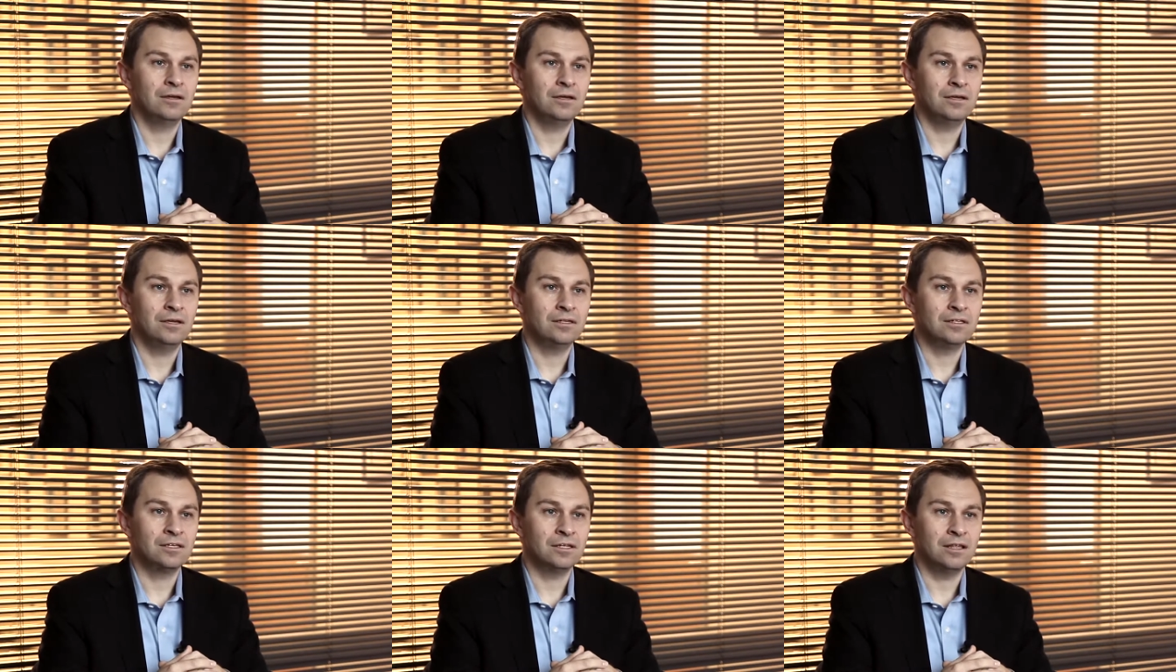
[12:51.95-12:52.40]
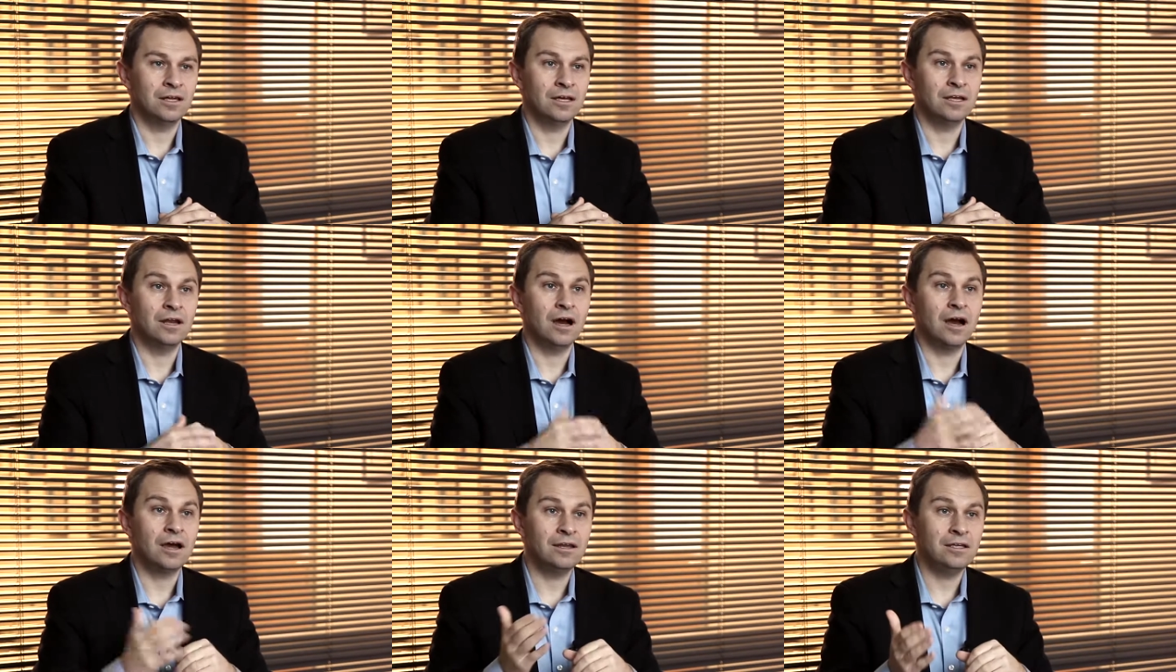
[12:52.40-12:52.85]
into their
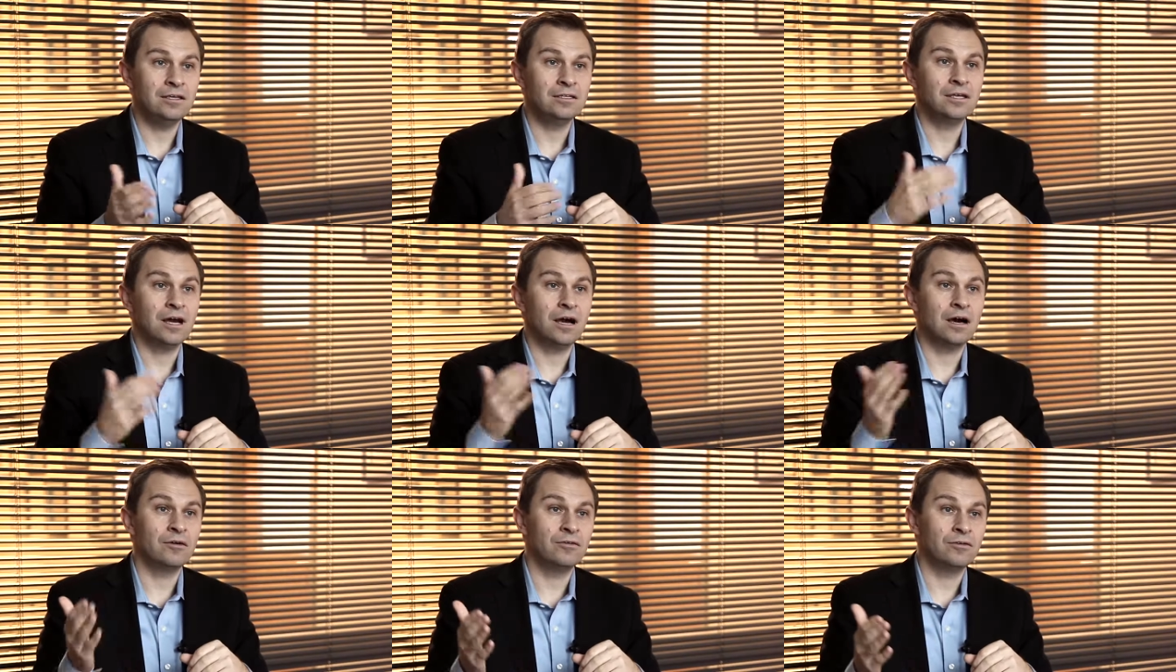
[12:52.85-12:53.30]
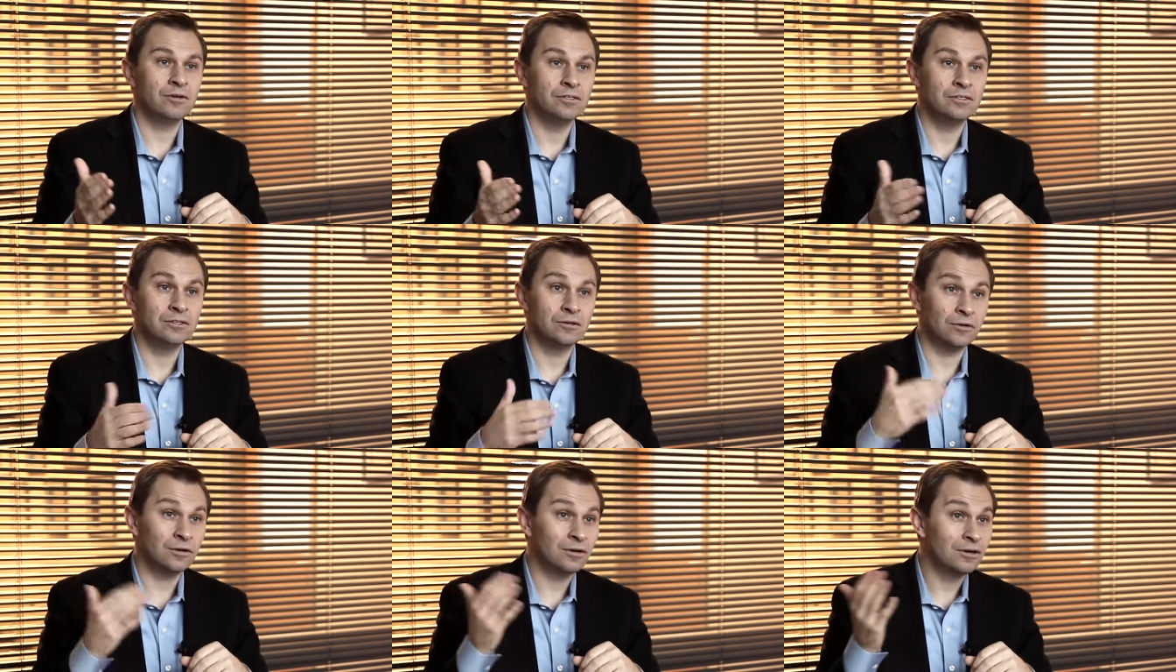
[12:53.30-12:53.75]
nineties,
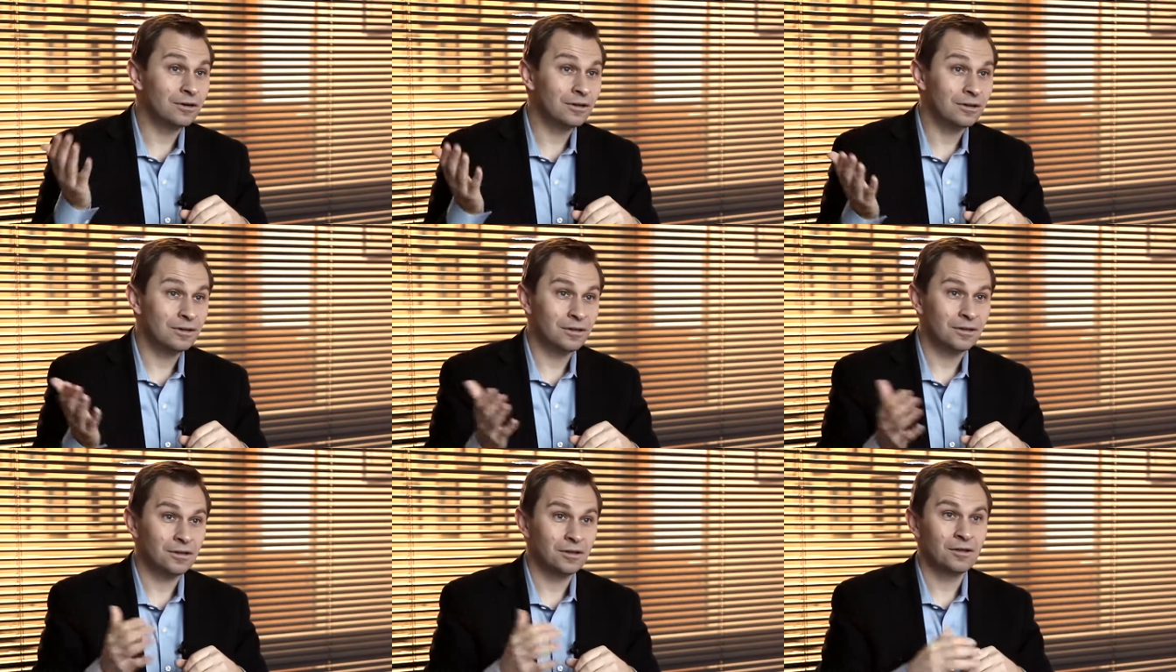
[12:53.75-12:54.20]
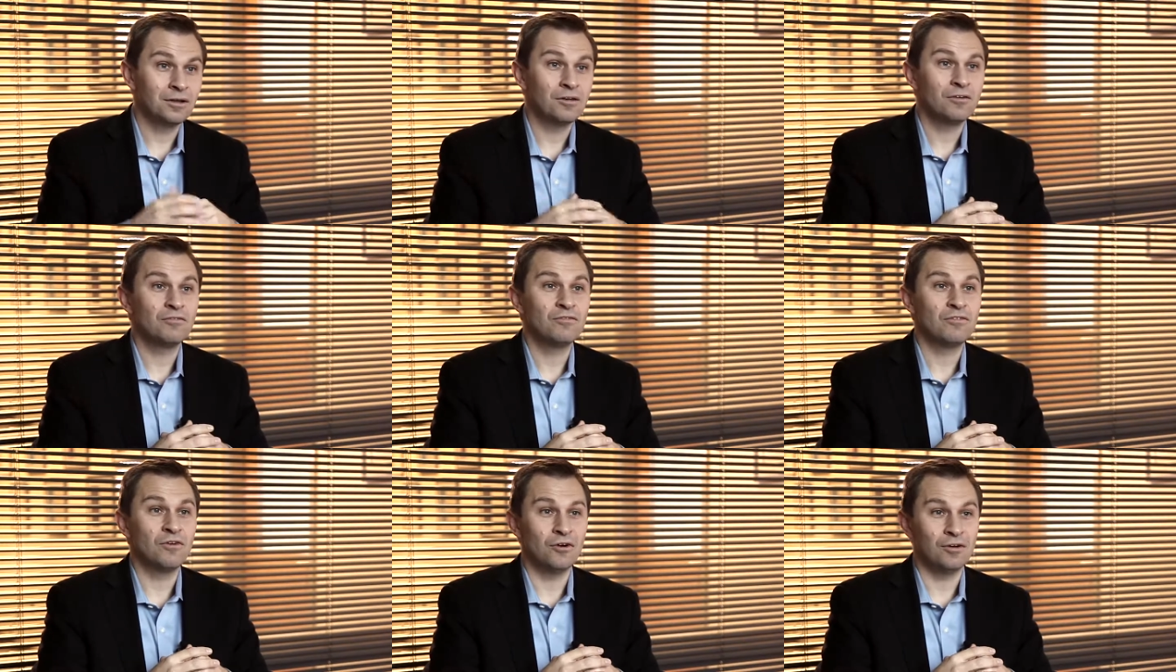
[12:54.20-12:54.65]
hundreds, or
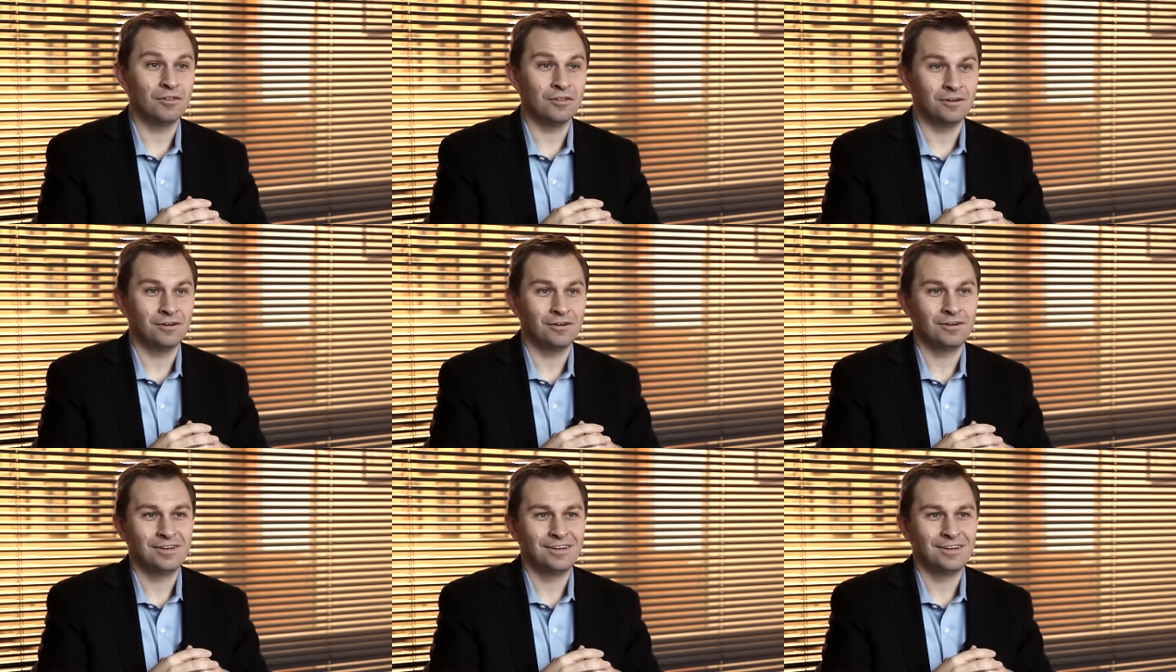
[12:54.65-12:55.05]
further.